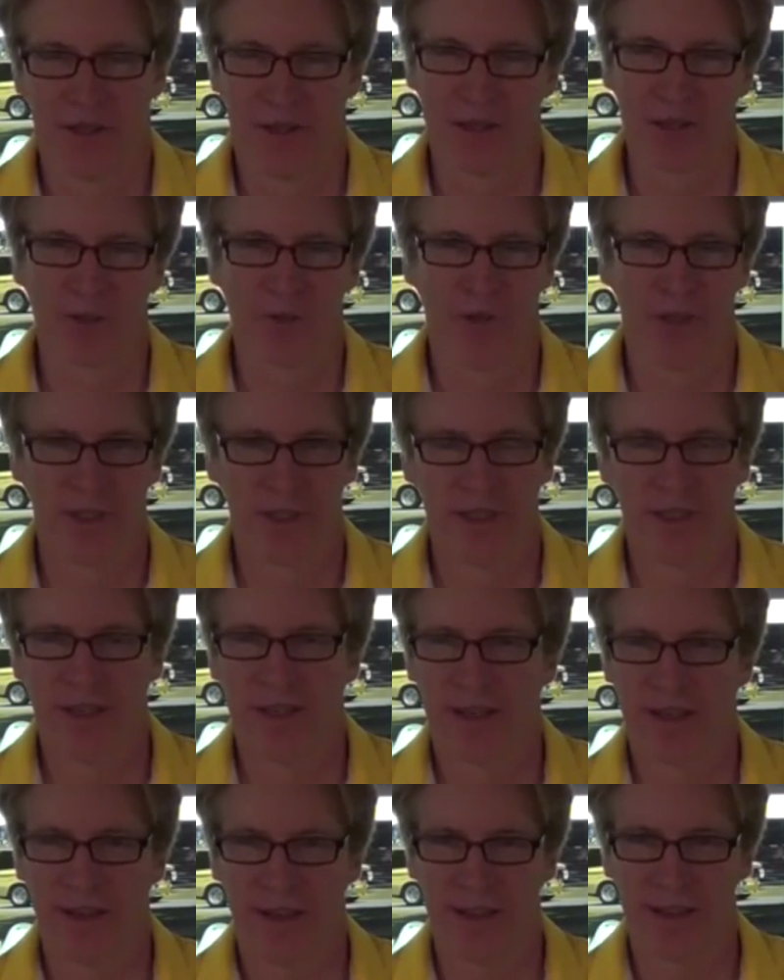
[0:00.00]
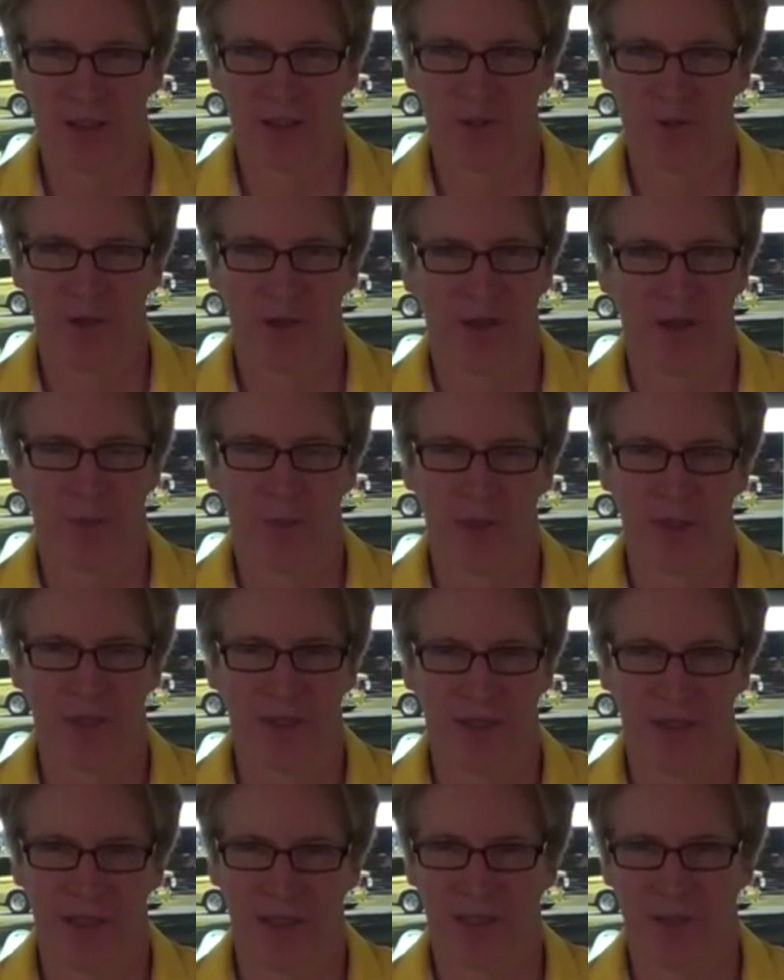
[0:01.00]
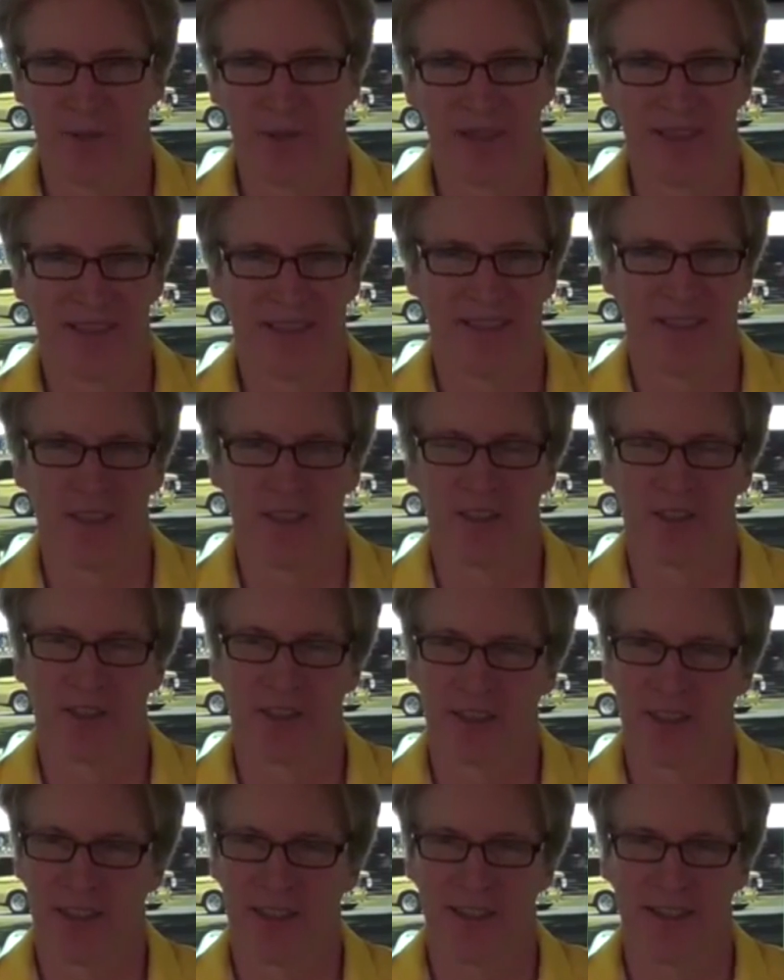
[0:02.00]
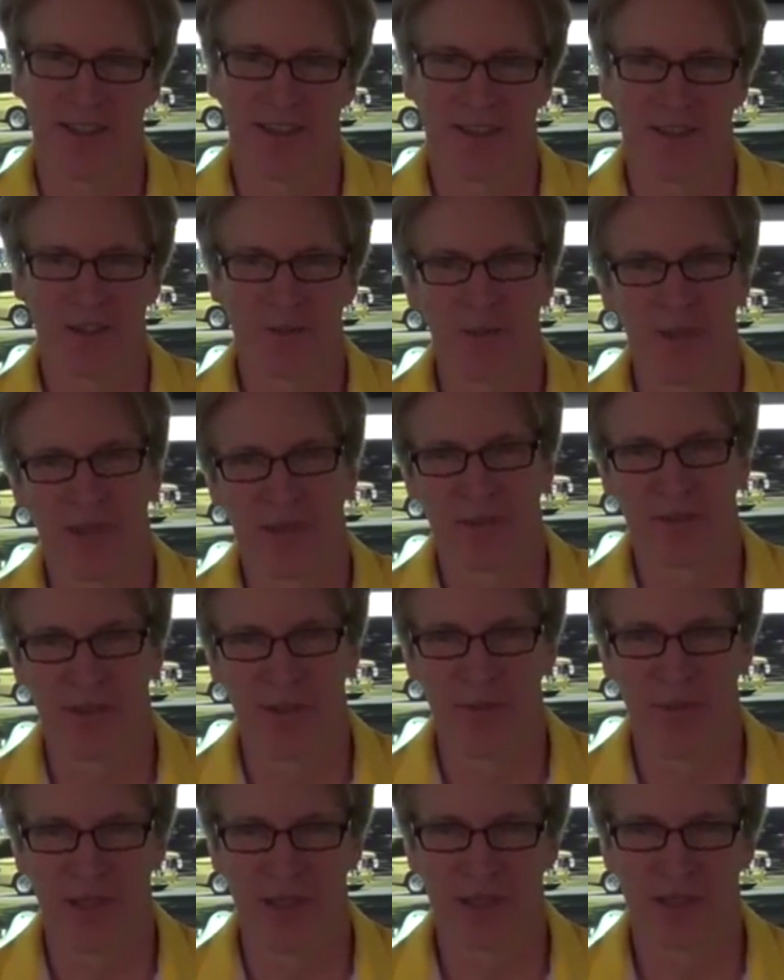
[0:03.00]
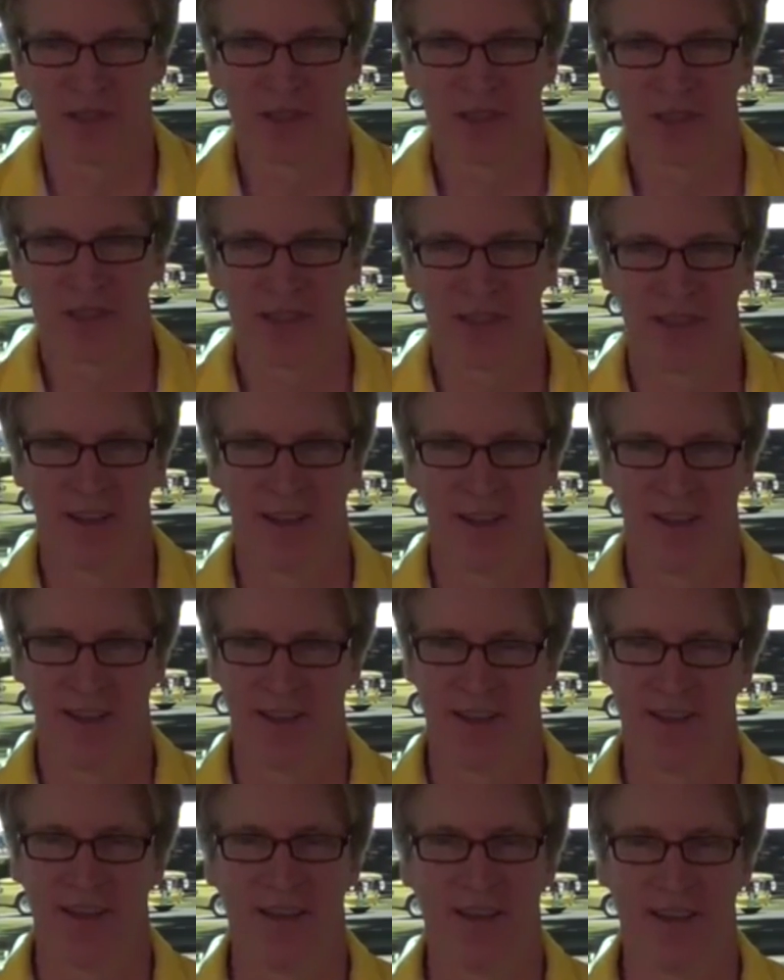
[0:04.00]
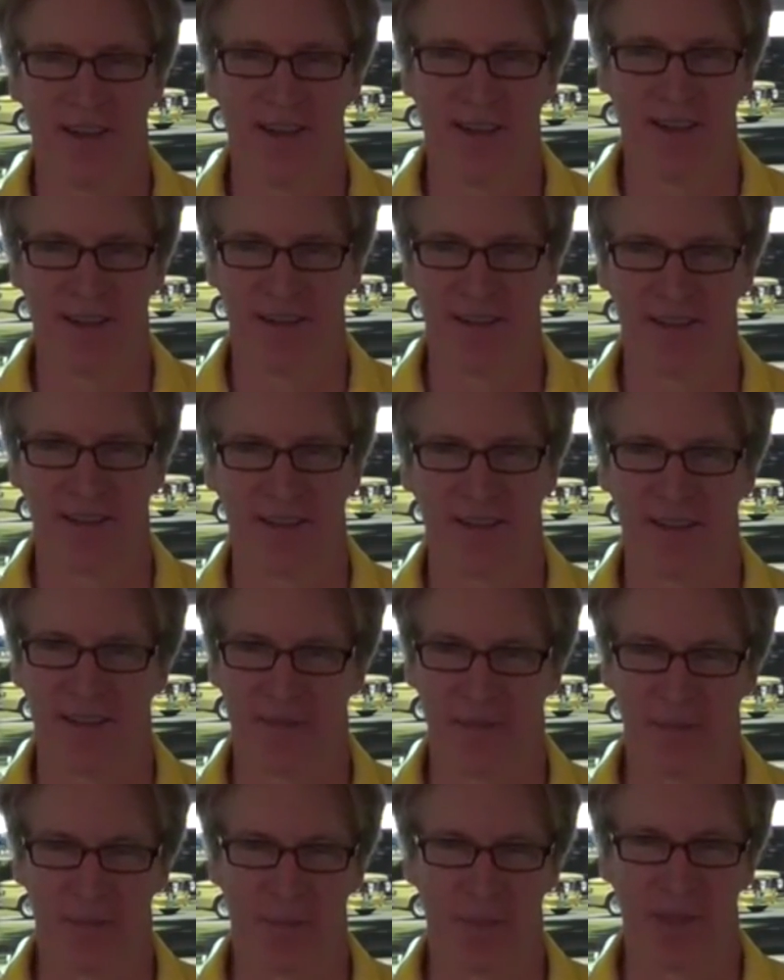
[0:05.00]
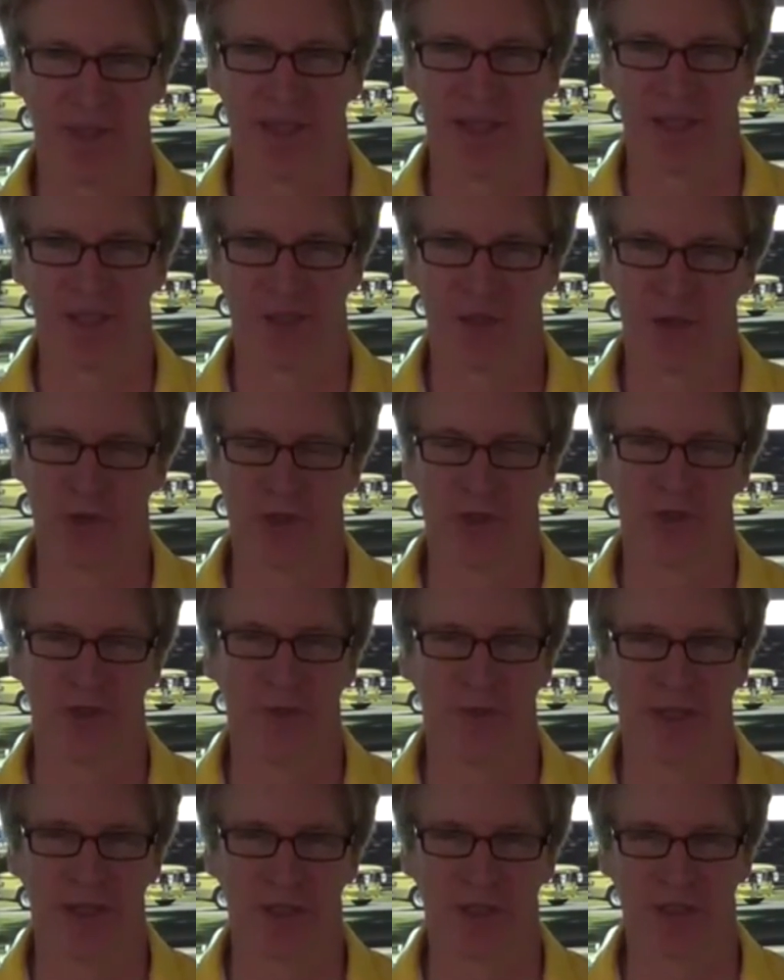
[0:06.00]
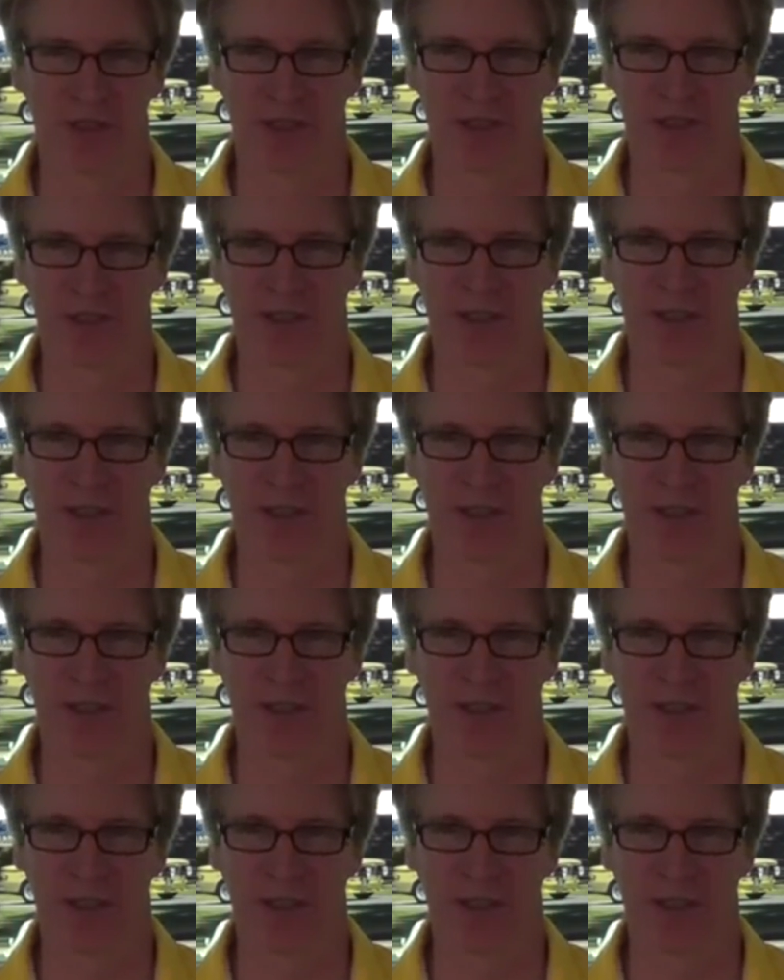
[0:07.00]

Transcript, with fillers: This one I just wanted to put together because uh, it's been three months. Uh, been not doing too much on the